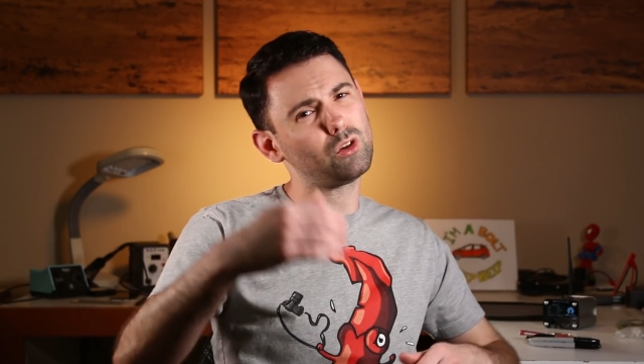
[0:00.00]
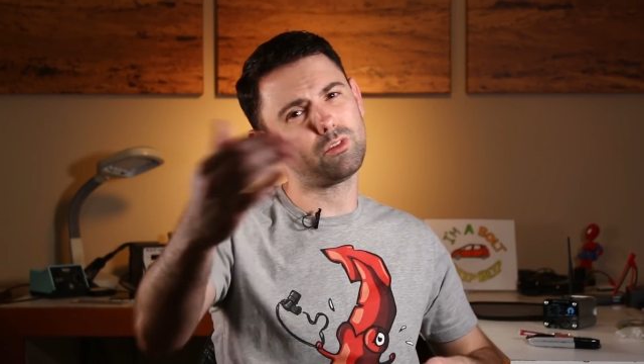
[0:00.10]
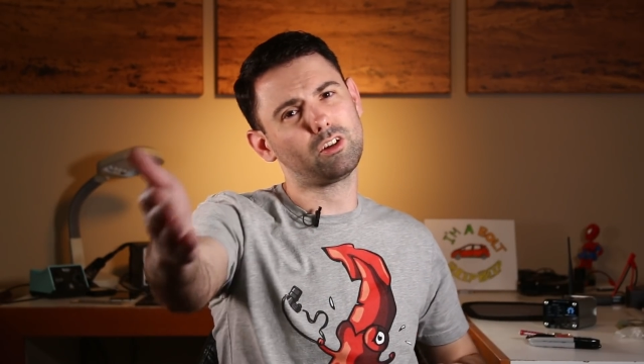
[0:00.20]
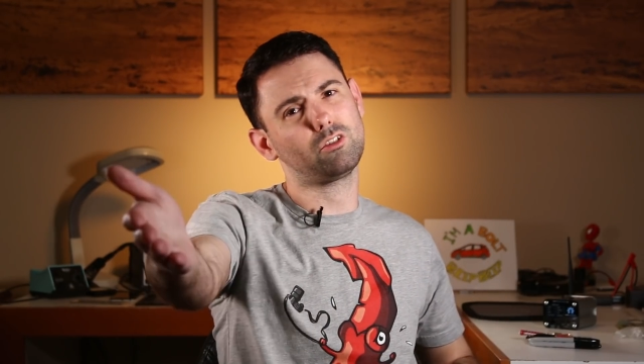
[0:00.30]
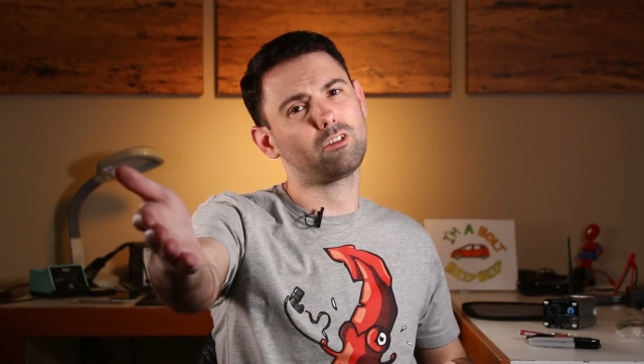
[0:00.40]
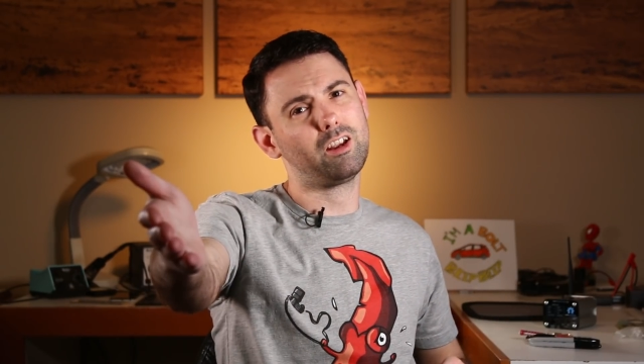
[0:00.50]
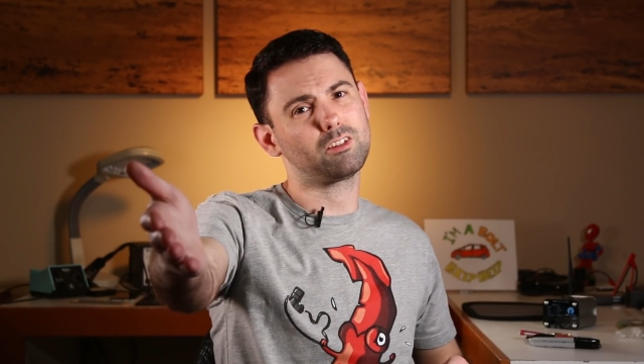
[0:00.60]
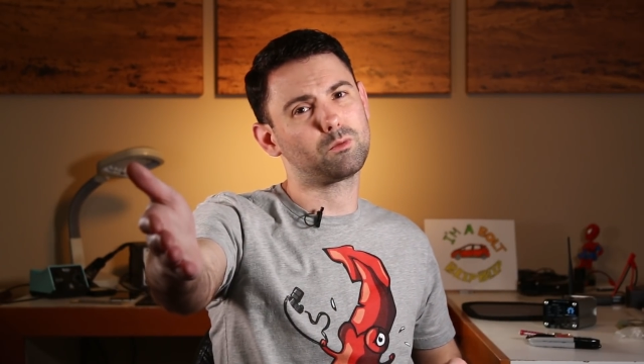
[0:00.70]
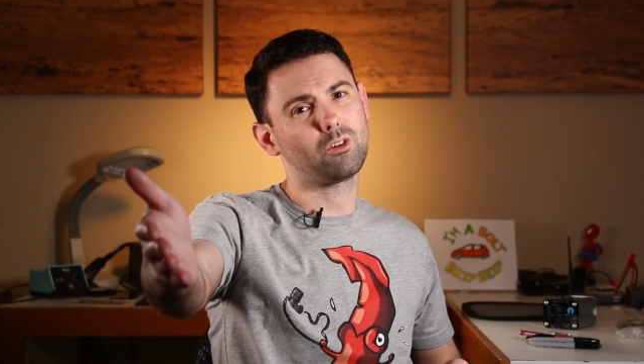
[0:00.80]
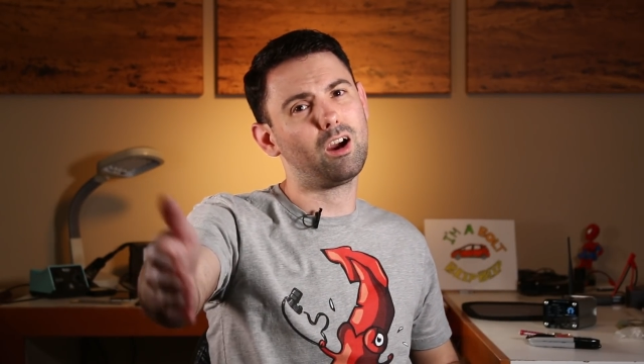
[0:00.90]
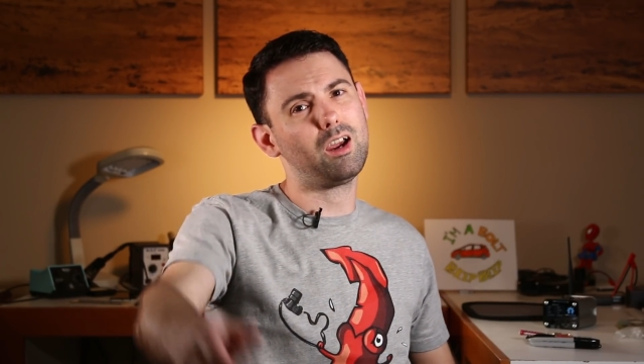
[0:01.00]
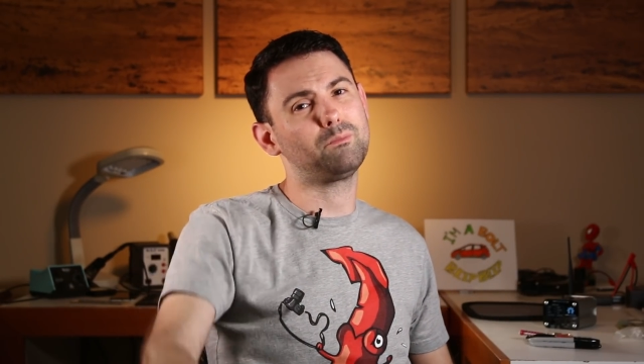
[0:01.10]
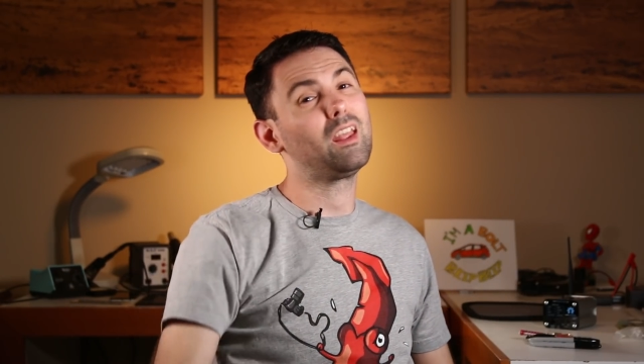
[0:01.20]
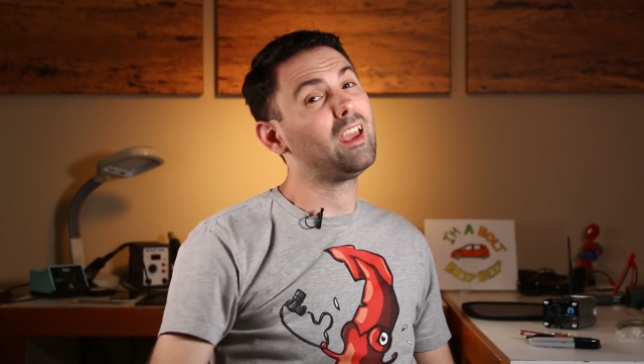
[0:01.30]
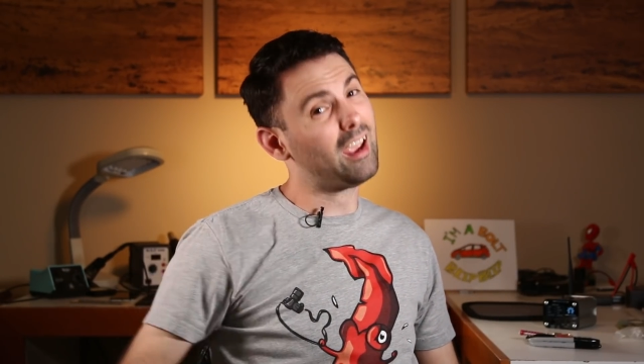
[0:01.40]
Don't forget to rate and
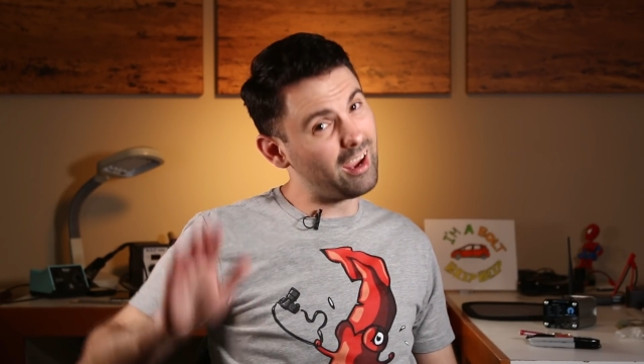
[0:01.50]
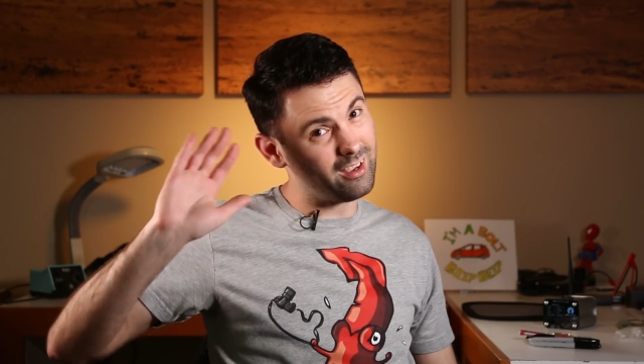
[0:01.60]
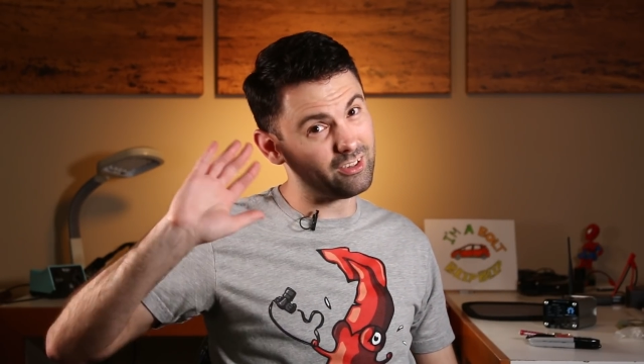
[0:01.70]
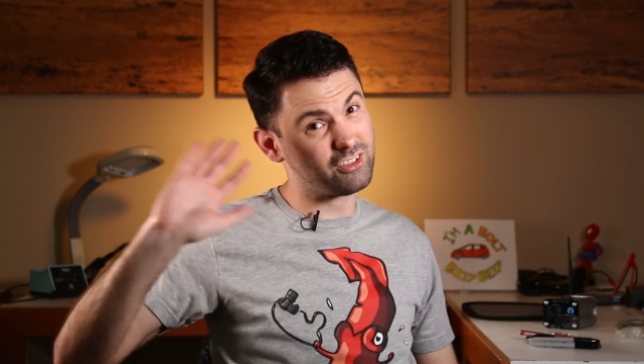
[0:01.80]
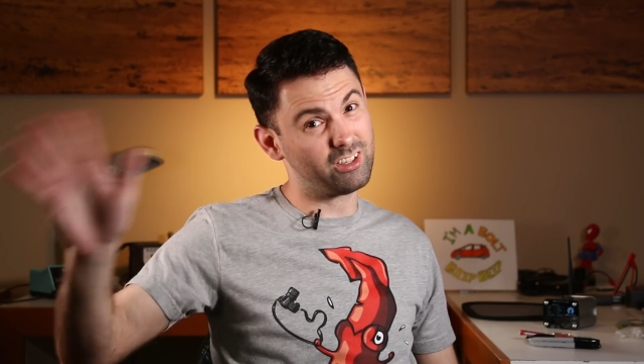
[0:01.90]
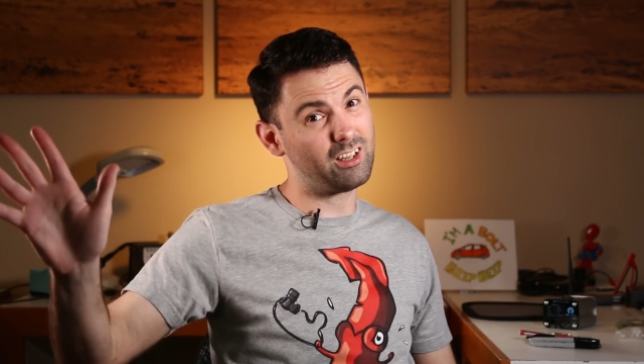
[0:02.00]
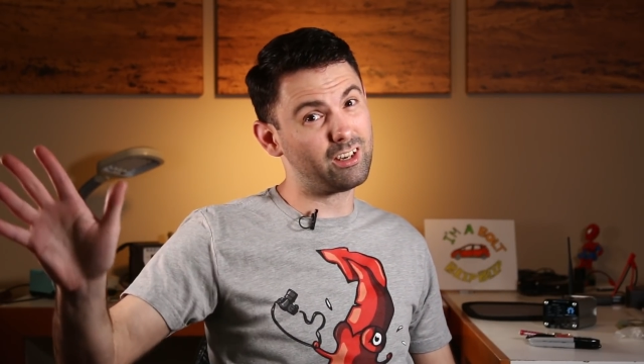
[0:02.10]
subscribe, and I'll see you